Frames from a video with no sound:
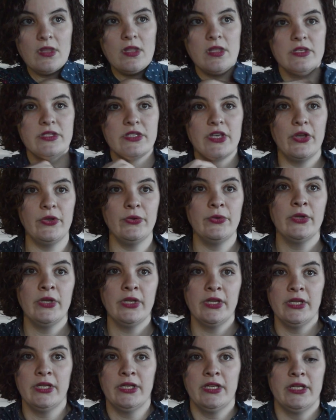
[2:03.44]
So
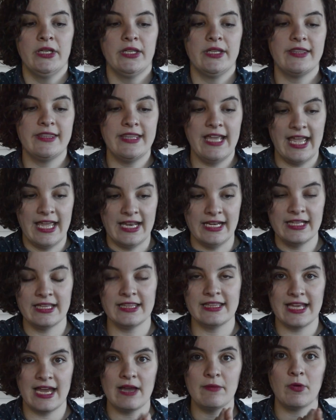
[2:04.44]
then
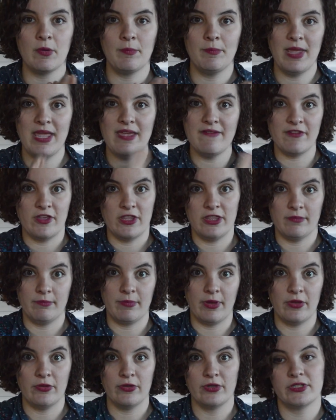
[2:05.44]
that will pivot the
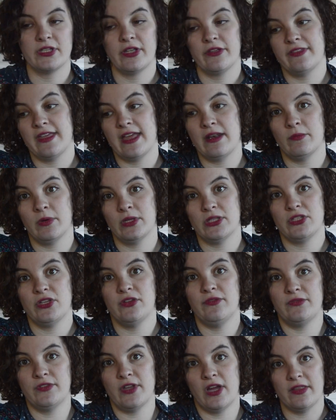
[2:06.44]
boat. So then once
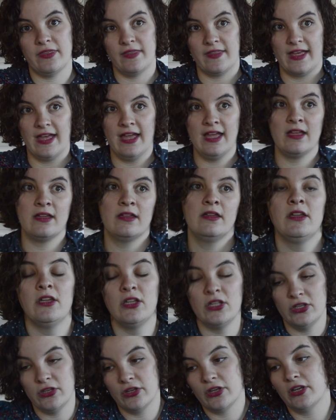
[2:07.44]
you've done that,
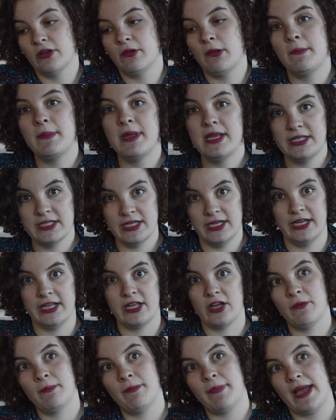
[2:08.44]
you're going to immediately
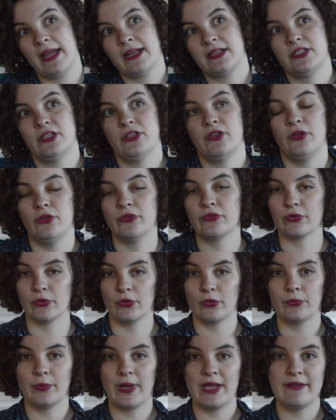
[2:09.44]
go back to
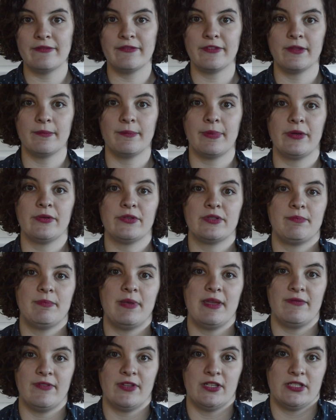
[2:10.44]
neutral, wait for the boat to
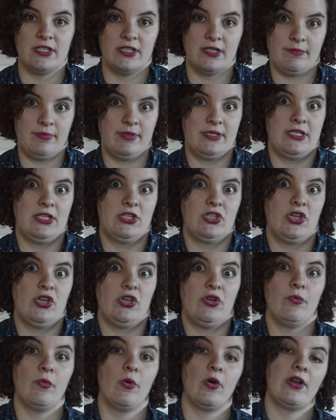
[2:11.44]
pivot to the
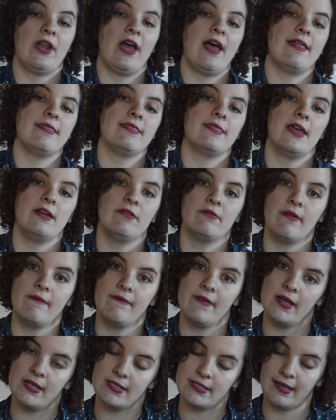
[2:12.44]
position you want, and then
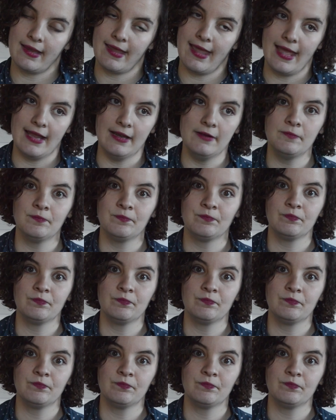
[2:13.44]
reverse again.